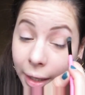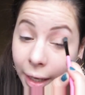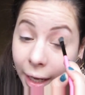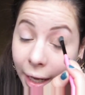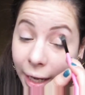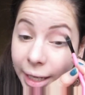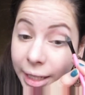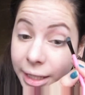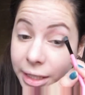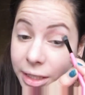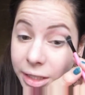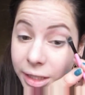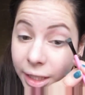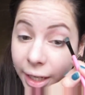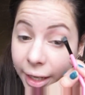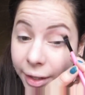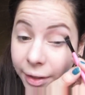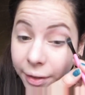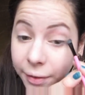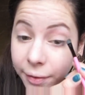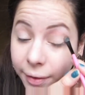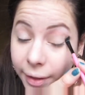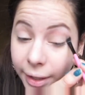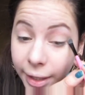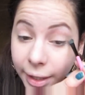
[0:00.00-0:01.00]

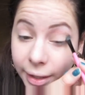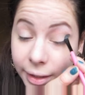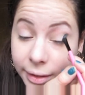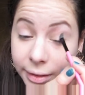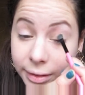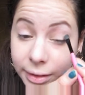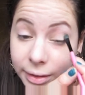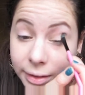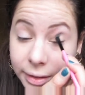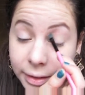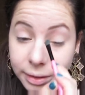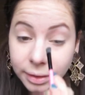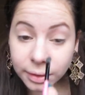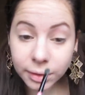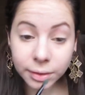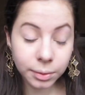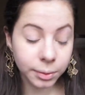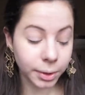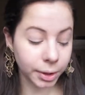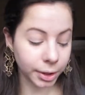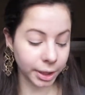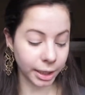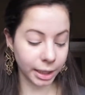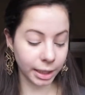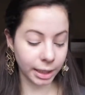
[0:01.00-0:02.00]
eyeshadow and
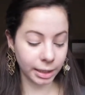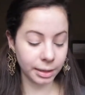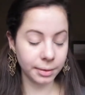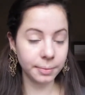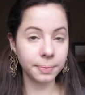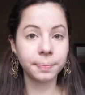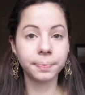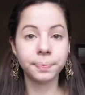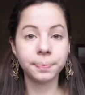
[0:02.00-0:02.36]
work it in.